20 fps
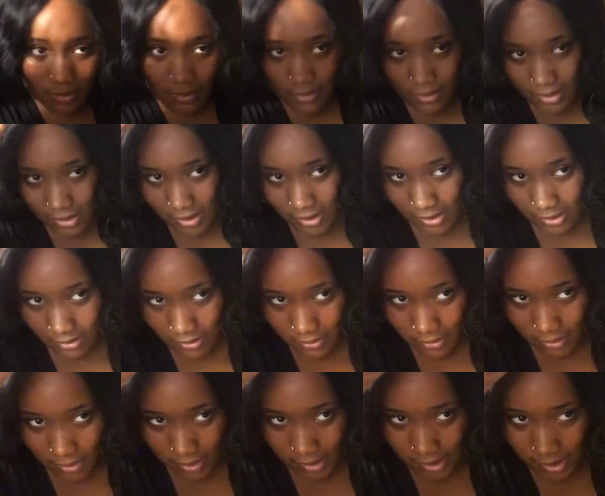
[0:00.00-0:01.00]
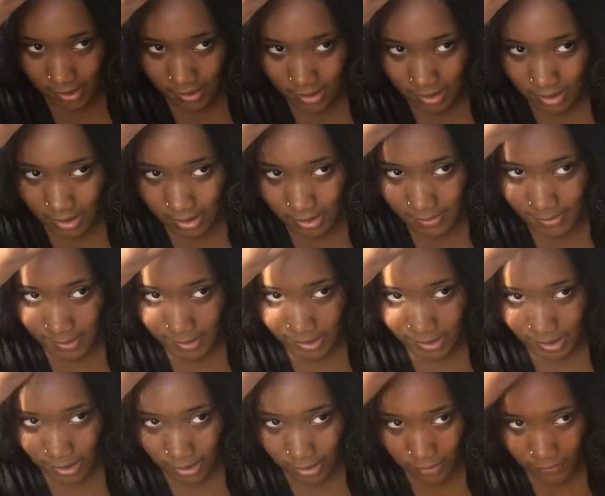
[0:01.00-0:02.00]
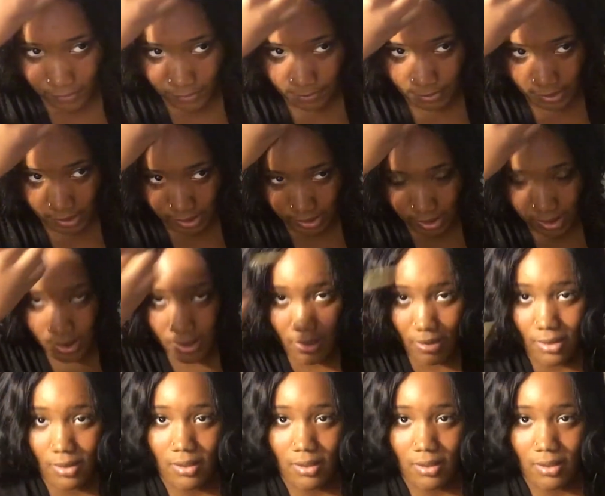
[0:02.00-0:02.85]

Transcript: It looks a little crooked, and that's because I over plucked